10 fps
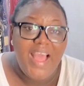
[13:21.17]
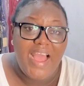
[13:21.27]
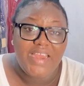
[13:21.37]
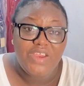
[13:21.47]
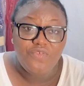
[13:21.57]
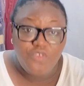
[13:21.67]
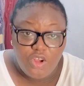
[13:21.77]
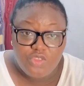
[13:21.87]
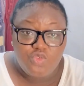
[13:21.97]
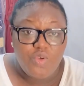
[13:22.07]
And
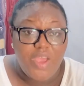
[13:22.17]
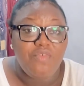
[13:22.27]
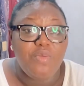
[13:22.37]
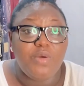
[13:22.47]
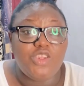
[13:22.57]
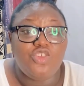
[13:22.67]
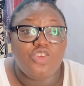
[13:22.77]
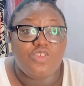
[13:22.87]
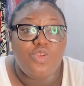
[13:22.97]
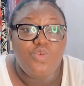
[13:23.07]
Yvonne, to everybody
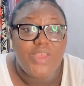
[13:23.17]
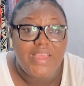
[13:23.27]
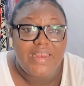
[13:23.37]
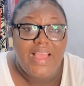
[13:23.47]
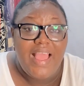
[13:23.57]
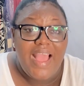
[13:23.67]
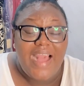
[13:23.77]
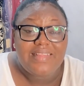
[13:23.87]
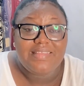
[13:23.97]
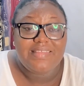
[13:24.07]
just looking
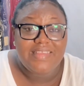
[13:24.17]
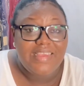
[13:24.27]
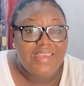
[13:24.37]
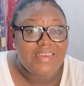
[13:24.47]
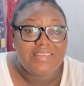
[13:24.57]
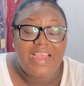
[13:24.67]
and seeing,